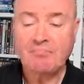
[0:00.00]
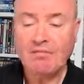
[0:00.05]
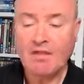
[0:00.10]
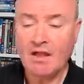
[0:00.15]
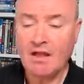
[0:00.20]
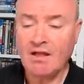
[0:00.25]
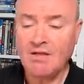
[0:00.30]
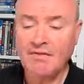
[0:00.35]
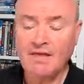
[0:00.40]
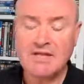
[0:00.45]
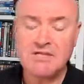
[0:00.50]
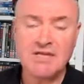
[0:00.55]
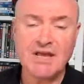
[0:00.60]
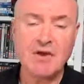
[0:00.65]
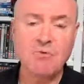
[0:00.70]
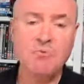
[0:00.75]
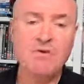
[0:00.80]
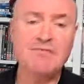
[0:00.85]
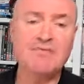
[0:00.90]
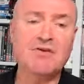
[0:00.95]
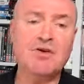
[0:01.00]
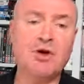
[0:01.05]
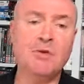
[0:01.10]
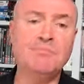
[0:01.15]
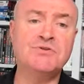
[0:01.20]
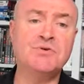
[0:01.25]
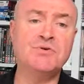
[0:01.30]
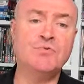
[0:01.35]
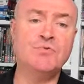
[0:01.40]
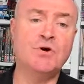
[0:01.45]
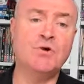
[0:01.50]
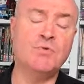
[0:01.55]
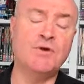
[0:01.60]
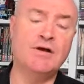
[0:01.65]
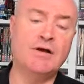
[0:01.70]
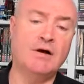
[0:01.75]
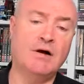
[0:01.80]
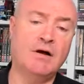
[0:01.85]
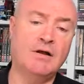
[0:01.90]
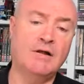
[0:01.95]
And that's how we've come to where we
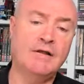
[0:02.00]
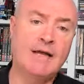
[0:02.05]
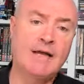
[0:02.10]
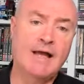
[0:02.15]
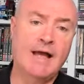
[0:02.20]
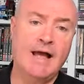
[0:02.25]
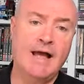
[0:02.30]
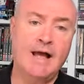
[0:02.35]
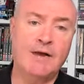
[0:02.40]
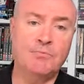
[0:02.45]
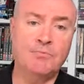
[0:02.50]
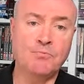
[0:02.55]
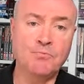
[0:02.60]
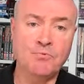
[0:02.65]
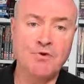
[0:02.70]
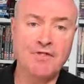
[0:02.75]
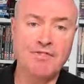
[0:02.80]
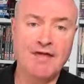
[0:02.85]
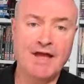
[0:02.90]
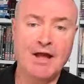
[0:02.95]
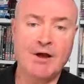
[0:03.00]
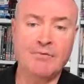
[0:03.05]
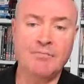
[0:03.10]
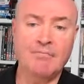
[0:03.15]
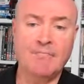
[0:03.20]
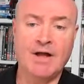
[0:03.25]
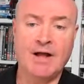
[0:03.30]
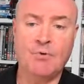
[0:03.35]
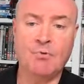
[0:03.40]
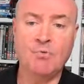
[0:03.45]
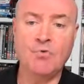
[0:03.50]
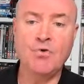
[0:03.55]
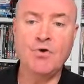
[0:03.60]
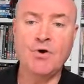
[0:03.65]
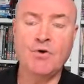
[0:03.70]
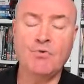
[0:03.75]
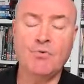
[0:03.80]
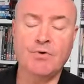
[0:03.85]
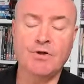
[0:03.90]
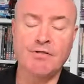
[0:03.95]
are with our
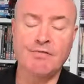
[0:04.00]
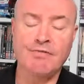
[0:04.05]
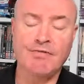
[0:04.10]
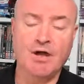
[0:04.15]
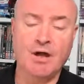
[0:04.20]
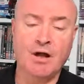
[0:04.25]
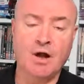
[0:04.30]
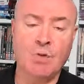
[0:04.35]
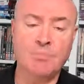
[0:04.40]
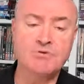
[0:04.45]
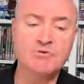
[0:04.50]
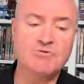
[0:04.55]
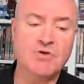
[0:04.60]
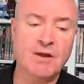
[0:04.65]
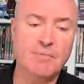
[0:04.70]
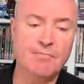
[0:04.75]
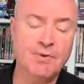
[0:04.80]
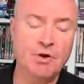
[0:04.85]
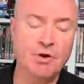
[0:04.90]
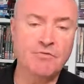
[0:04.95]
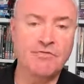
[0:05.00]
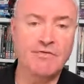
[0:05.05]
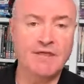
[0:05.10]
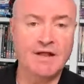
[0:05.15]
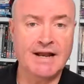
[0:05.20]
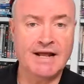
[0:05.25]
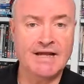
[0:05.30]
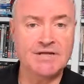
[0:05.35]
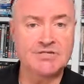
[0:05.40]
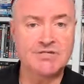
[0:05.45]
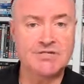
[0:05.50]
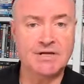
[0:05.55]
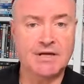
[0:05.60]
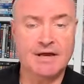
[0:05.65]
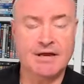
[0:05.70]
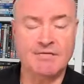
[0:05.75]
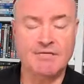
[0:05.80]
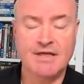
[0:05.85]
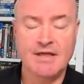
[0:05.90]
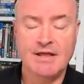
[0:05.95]
work with OpsRamp over the last
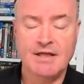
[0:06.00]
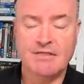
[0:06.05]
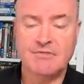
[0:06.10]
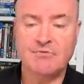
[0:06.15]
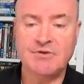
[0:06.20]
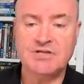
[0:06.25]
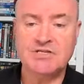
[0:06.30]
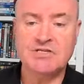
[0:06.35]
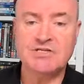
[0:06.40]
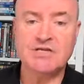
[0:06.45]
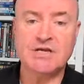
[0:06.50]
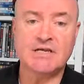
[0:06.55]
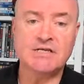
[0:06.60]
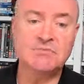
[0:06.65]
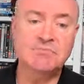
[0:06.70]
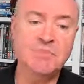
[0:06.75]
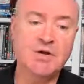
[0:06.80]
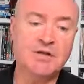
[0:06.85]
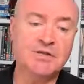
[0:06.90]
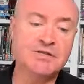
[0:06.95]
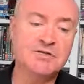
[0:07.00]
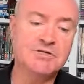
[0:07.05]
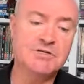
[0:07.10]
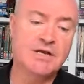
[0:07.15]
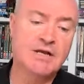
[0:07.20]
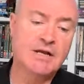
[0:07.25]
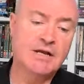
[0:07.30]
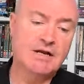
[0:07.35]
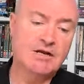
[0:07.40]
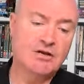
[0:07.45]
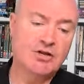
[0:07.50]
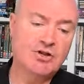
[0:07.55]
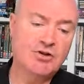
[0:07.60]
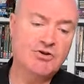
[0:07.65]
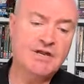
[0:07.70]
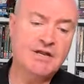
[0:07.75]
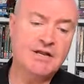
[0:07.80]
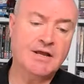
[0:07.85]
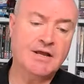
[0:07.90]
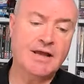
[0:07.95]
3 to 6 months,
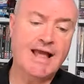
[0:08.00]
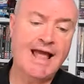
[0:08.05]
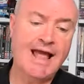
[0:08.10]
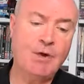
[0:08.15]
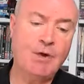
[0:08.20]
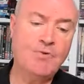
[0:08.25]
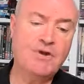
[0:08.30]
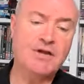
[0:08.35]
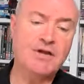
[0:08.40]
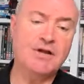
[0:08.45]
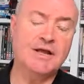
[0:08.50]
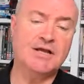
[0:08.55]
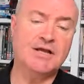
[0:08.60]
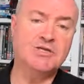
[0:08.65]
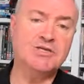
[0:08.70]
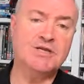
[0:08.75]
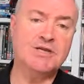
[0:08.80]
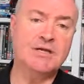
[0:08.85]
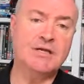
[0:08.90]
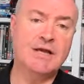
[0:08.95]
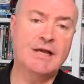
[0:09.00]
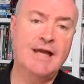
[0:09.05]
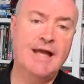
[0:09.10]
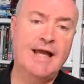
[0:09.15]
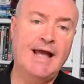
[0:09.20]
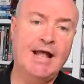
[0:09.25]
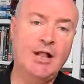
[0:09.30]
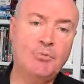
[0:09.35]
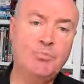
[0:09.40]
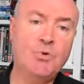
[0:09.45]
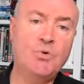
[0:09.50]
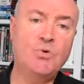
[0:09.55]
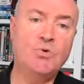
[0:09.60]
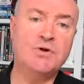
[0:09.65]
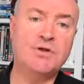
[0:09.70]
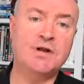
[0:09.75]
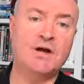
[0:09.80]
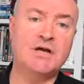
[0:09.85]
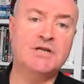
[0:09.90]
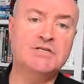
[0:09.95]
looking at how we can actually help
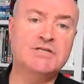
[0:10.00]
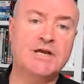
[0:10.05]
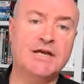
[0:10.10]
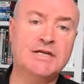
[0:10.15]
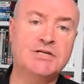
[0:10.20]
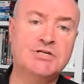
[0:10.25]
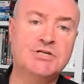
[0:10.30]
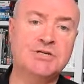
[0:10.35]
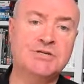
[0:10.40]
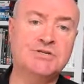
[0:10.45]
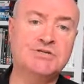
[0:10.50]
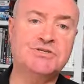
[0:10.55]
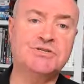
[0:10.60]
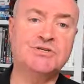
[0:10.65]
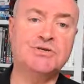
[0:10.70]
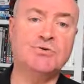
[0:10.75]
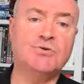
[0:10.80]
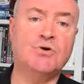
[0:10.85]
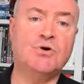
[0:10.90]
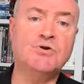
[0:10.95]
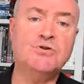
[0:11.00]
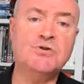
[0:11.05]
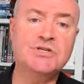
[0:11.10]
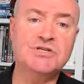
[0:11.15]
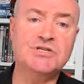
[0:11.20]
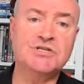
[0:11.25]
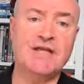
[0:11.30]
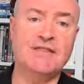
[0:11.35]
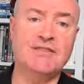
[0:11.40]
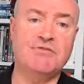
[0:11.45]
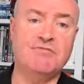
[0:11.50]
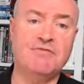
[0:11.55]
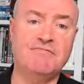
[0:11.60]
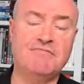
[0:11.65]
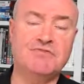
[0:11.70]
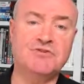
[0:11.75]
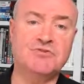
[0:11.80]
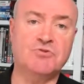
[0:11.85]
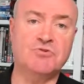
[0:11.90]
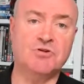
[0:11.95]
organizations to understand their
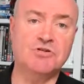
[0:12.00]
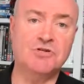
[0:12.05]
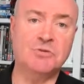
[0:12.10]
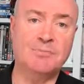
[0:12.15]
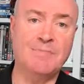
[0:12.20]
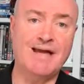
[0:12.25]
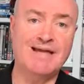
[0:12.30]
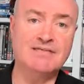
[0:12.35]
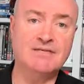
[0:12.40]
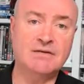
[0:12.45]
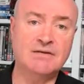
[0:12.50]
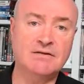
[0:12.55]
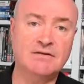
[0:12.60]
infrastructure better,